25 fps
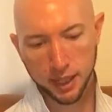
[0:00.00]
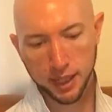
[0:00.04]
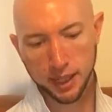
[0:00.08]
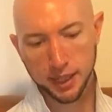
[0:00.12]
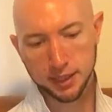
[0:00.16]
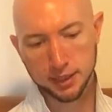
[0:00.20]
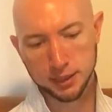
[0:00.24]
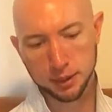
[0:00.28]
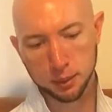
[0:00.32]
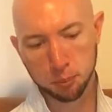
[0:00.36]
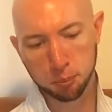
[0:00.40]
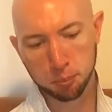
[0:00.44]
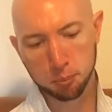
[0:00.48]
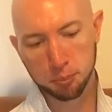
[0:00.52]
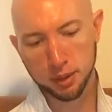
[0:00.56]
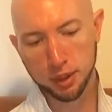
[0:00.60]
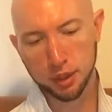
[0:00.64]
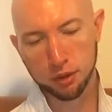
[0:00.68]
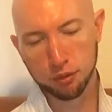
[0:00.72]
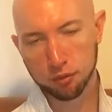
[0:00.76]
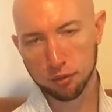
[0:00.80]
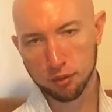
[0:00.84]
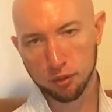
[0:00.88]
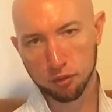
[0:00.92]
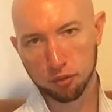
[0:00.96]
is a
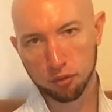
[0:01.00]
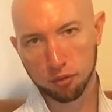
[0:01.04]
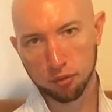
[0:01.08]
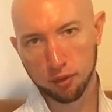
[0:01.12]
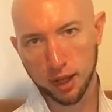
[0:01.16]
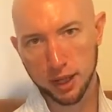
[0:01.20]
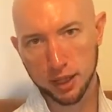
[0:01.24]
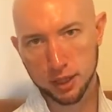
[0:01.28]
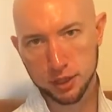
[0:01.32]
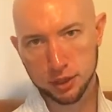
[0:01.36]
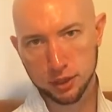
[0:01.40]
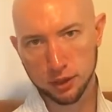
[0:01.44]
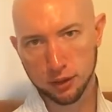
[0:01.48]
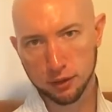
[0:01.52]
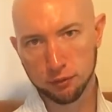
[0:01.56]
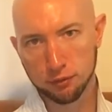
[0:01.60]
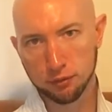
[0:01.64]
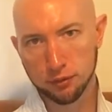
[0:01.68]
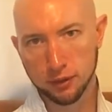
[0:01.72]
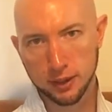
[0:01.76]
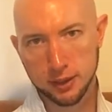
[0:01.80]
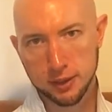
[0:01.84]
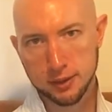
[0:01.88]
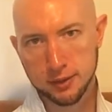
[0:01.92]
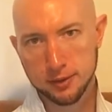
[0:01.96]
big reflection of
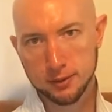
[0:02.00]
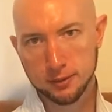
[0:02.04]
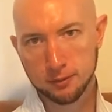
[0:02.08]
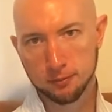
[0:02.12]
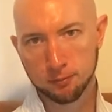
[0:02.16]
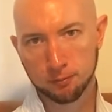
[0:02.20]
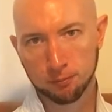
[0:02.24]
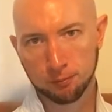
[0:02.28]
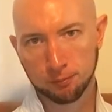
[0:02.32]
this.